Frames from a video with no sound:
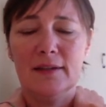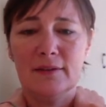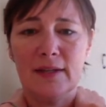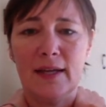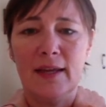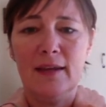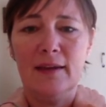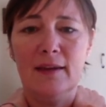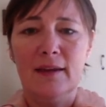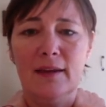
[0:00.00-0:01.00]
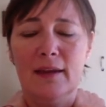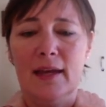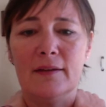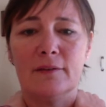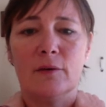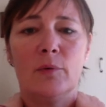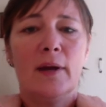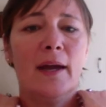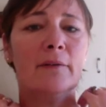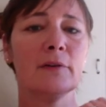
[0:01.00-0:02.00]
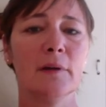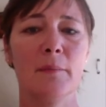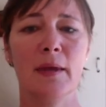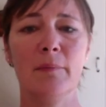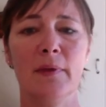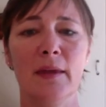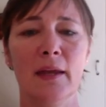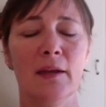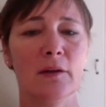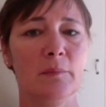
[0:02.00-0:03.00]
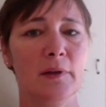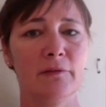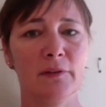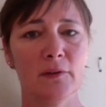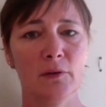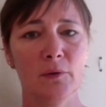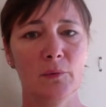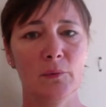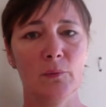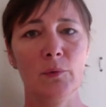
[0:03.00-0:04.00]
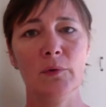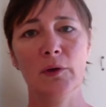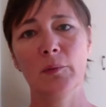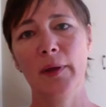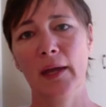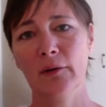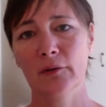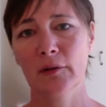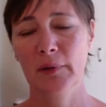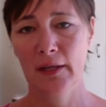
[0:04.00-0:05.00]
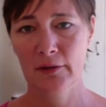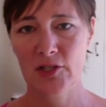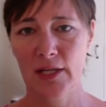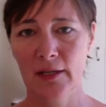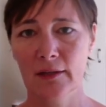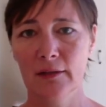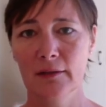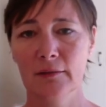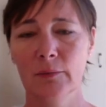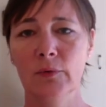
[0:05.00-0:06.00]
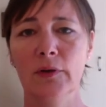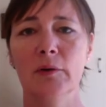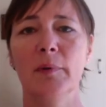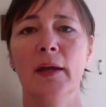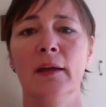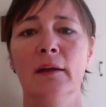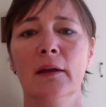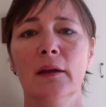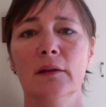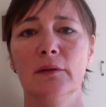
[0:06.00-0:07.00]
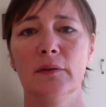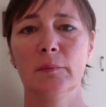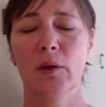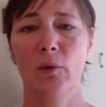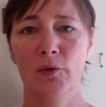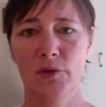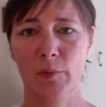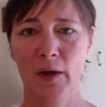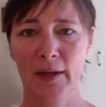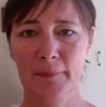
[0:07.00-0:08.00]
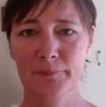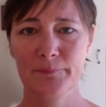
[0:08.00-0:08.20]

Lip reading: Okay, and so wherever it may be, and it could be a physical wounding or pain, or it could be an energetic wounding or pain, you simply hold your body.